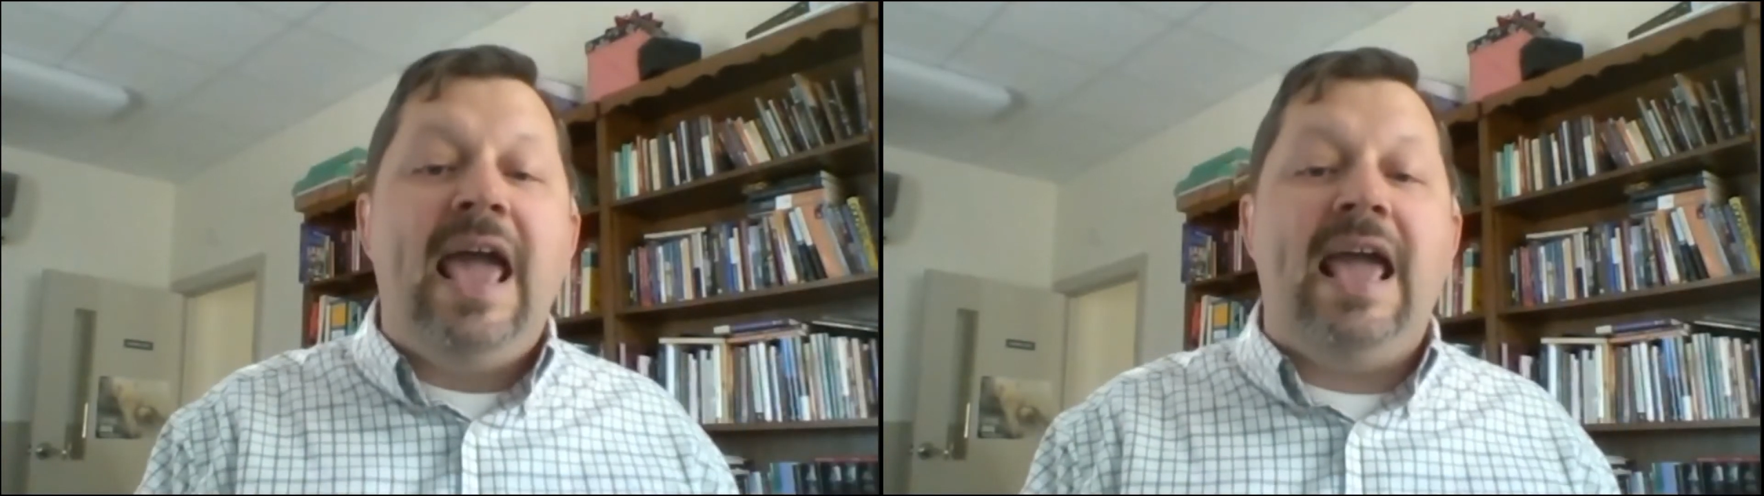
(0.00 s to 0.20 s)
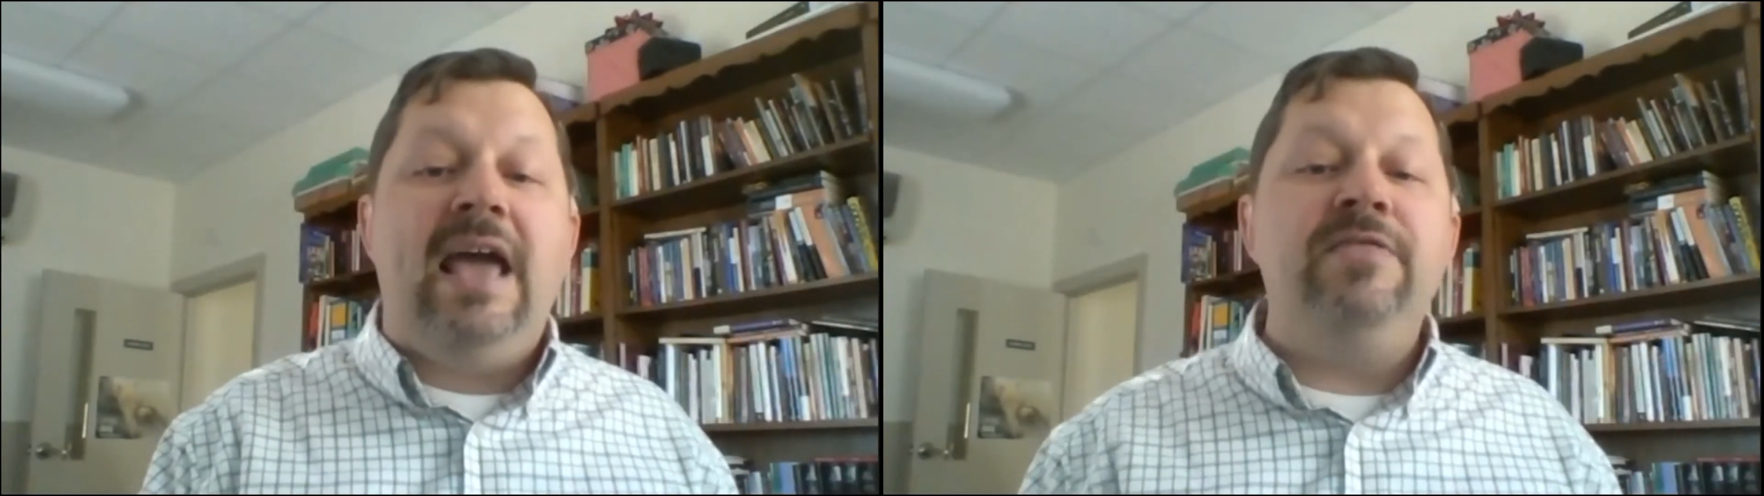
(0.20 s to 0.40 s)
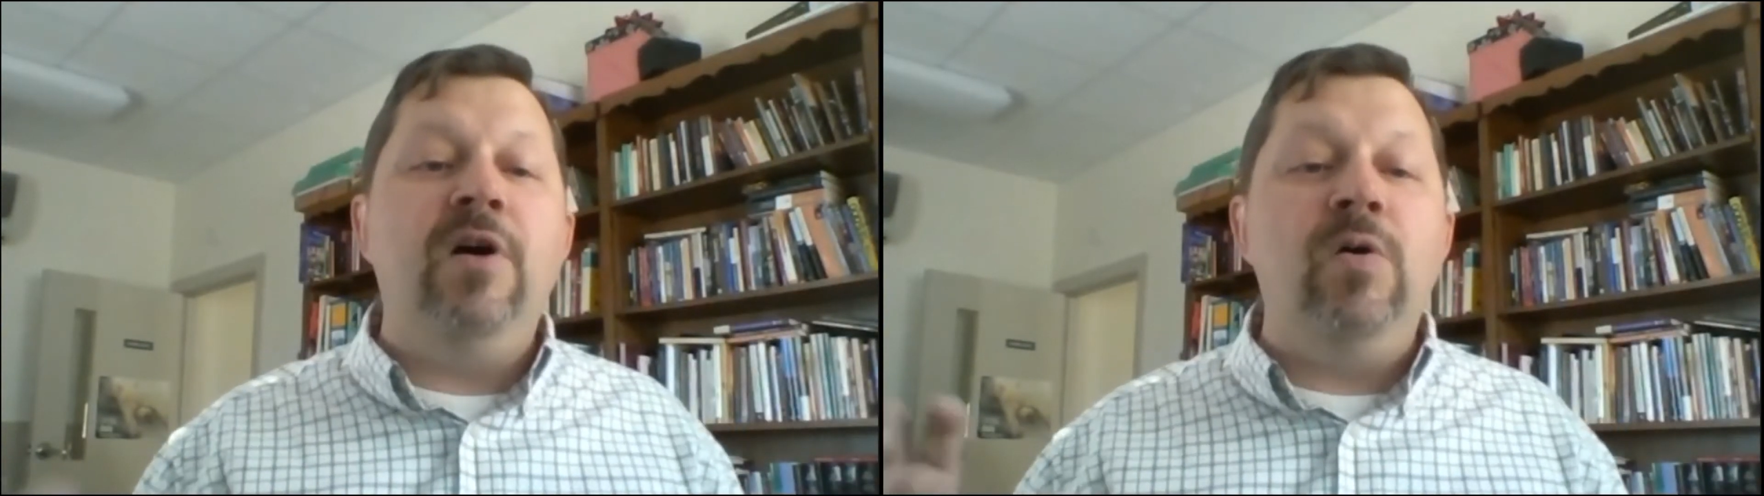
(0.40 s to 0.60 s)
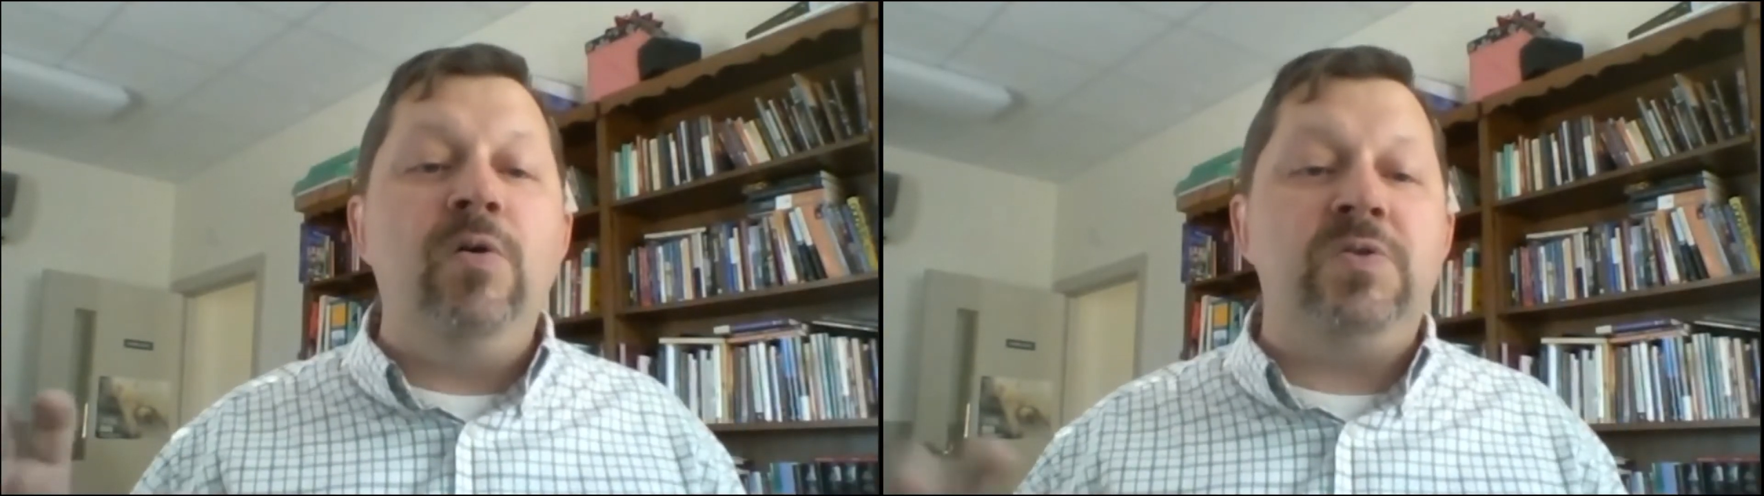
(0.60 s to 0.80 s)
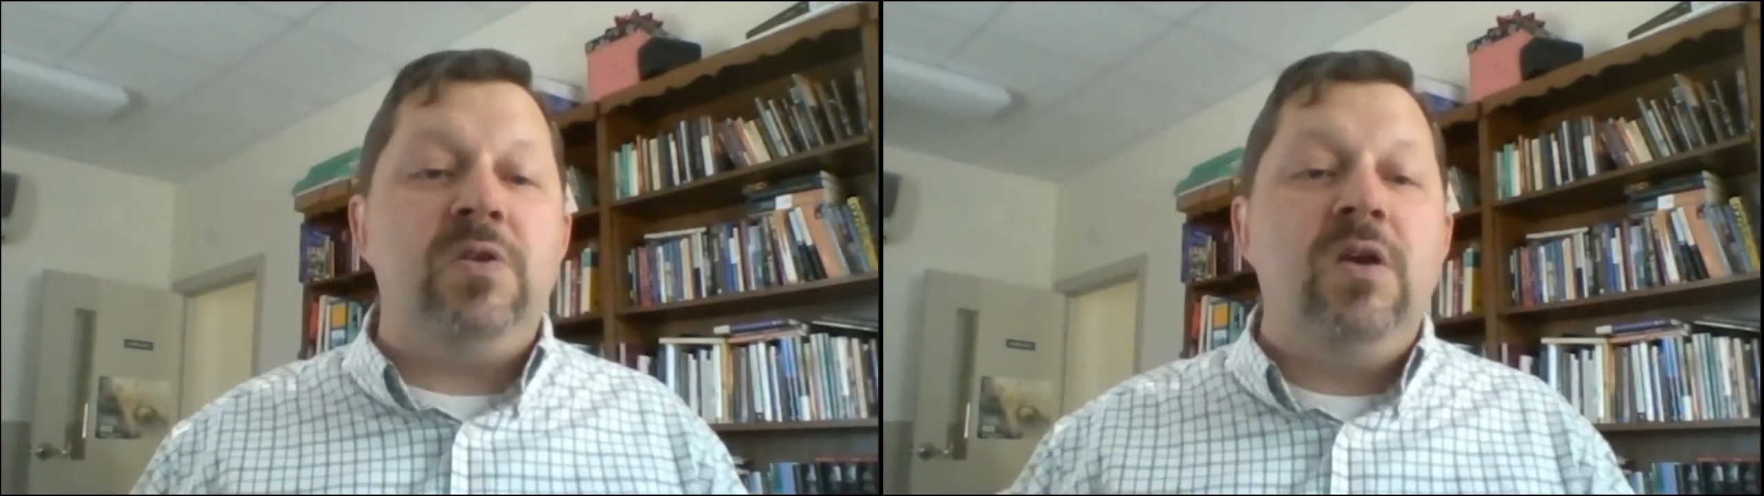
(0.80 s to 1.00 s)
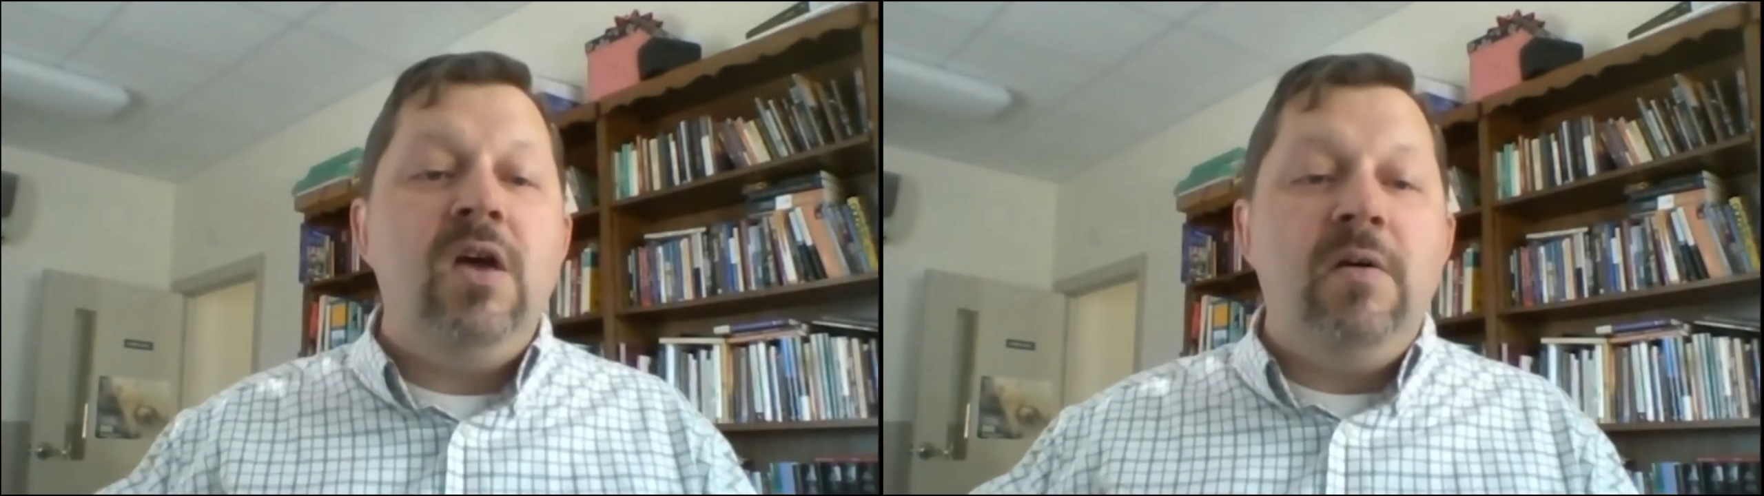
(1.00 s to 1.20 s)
and those